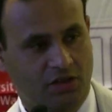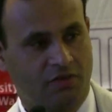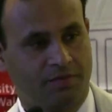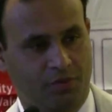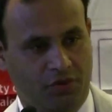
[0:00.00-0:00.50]

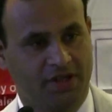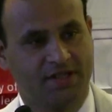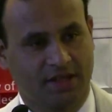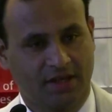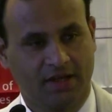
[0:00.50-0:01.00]
of
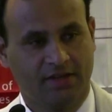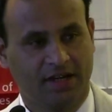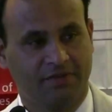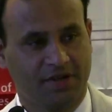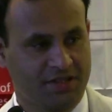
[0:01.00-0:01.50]
proteins occur
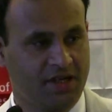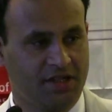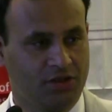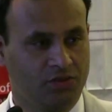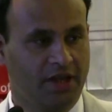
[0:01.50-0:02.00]
that will result
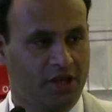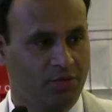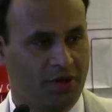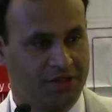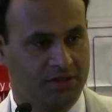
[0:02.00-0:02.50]
into the
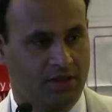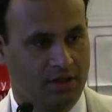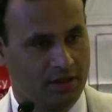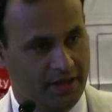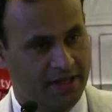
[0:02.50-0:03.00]
accumulation
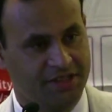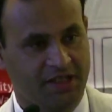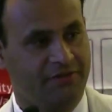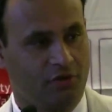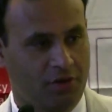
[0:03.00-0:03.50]

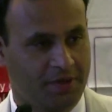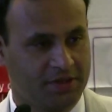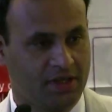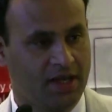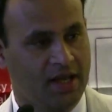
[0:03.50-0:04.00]
AGE formation.